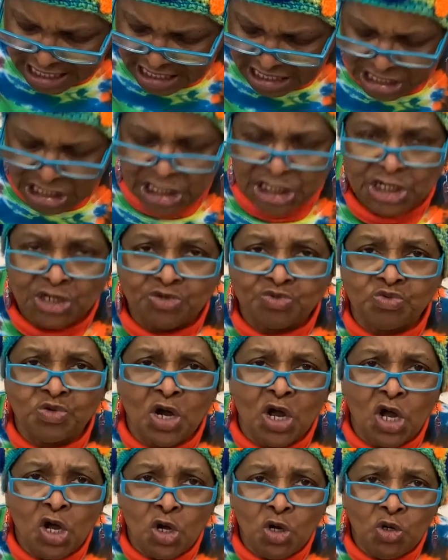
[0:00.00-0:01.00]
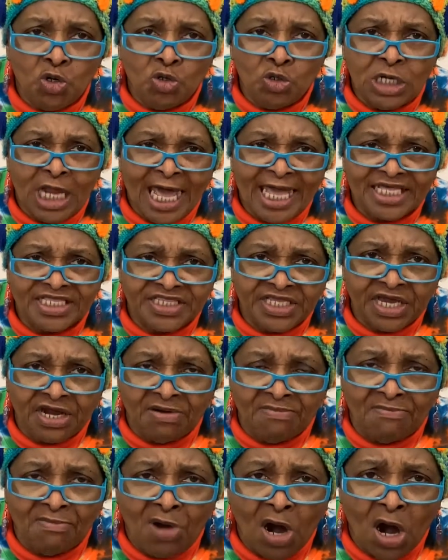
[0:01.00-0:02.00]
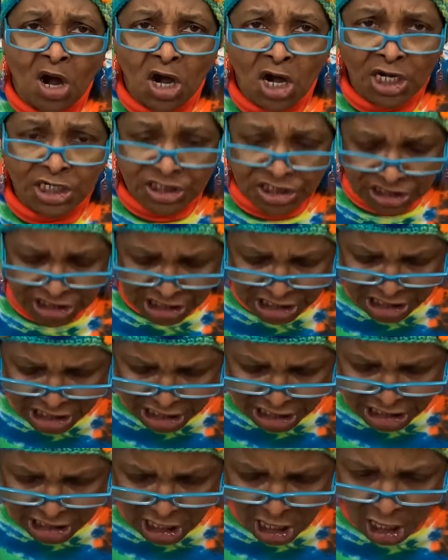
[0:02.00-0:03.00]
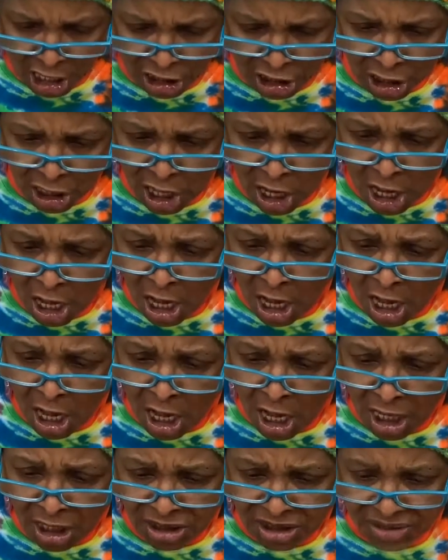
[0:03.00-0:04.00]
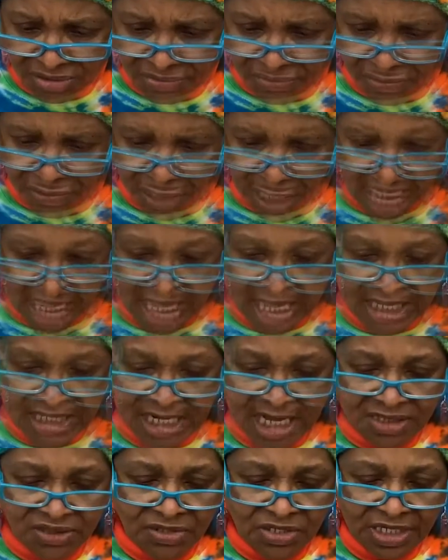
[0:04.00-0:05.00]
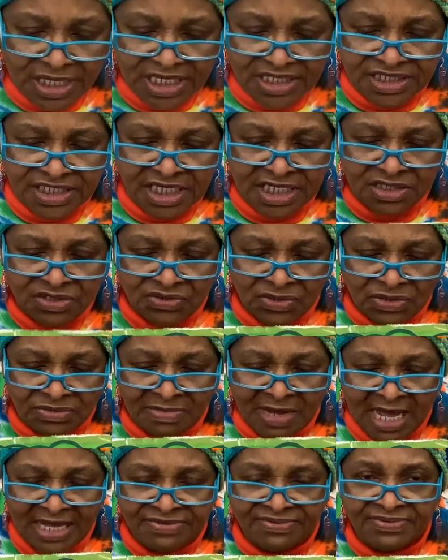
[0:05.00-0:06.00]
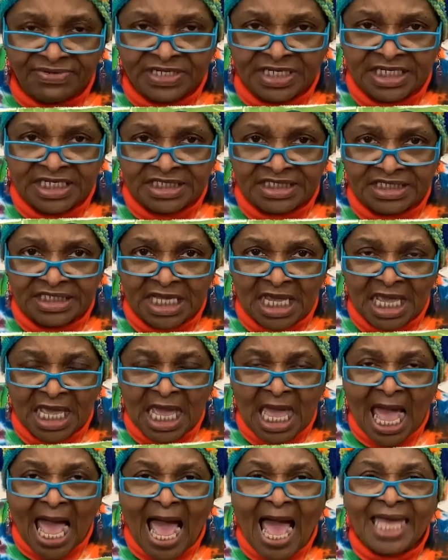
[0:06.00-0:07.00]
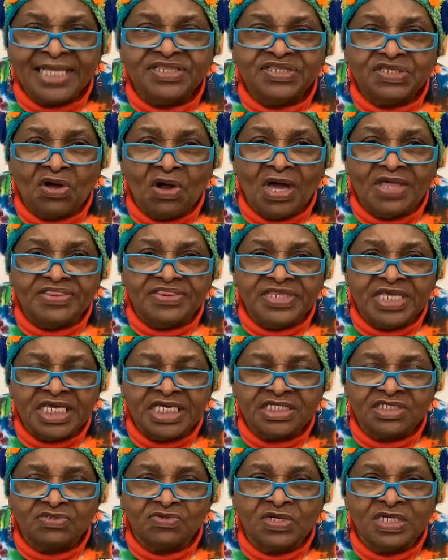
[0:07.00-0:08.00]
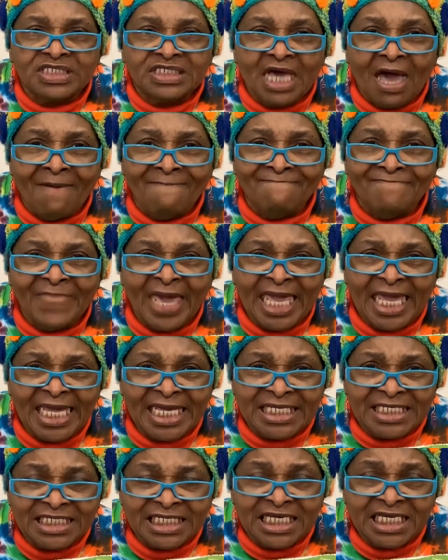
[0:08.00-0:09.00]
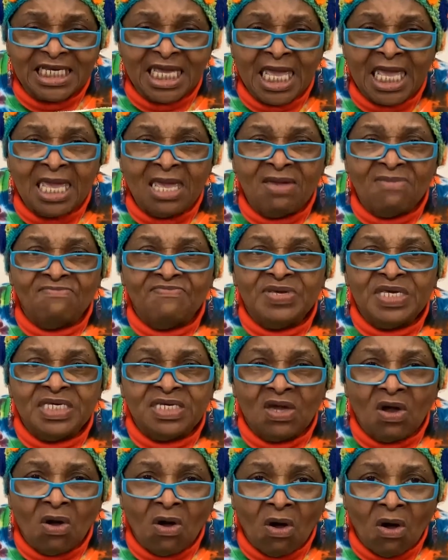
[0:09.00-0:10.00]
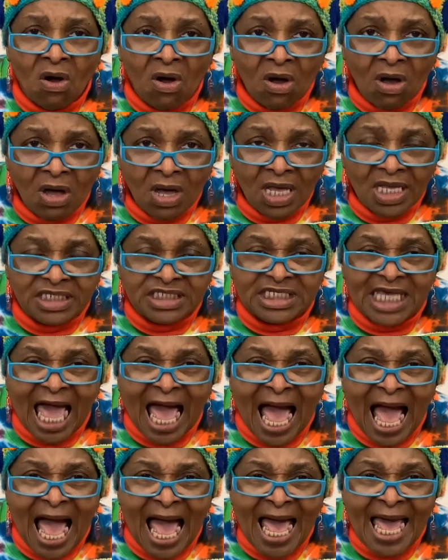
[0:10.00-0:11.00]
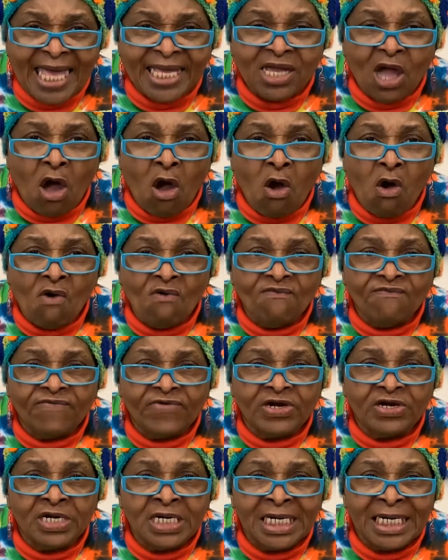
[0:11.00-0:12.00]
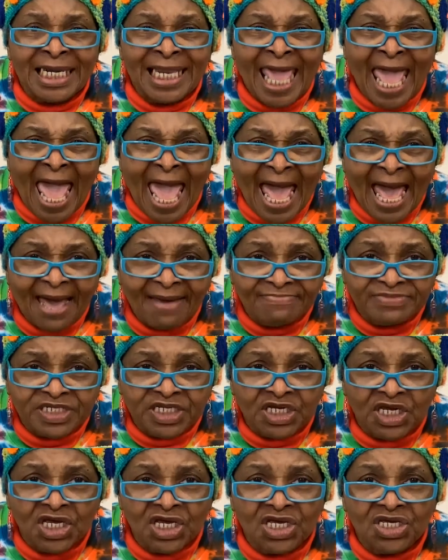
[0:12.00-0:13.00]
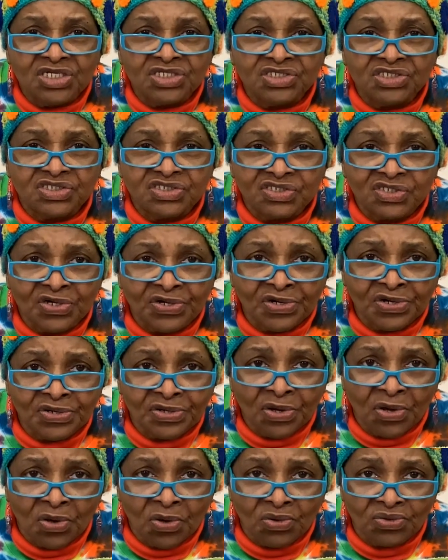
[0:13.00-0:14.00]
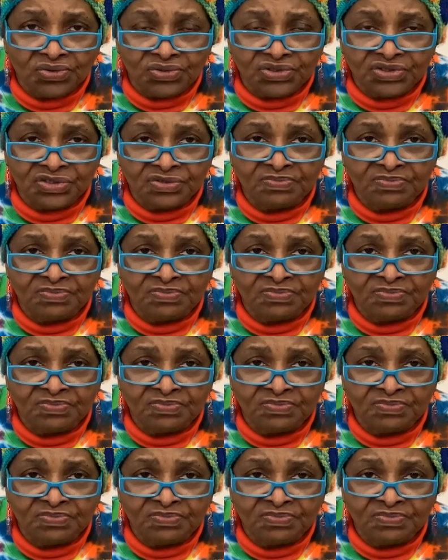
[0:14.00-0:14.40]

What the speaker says: in a row like they're marching along. Now look at this one, my friends. I thought this was amazing because I overlapped circles.